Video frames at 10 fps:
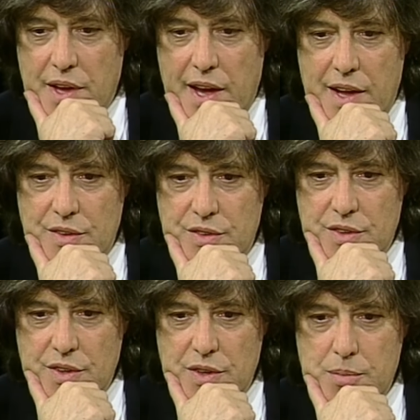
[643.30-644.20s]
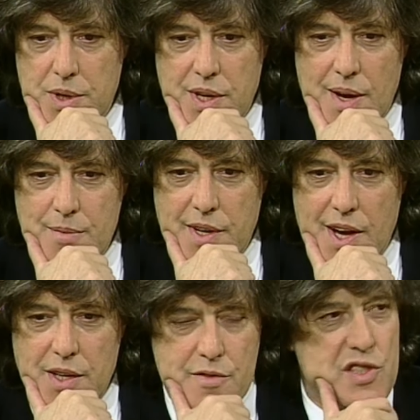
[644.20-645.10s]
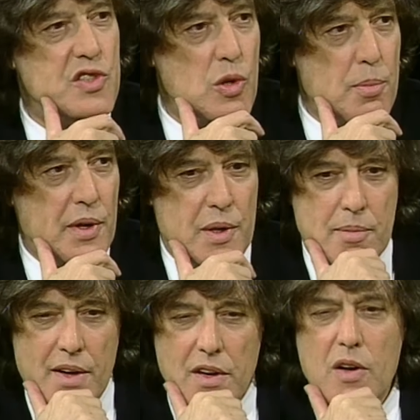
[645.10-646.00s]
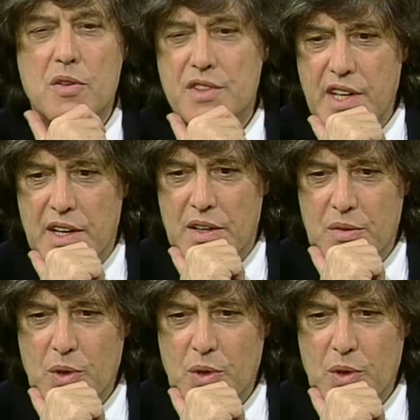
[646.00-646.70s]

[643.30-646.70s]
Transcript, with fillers: And you become kind of stupid about, oh dear,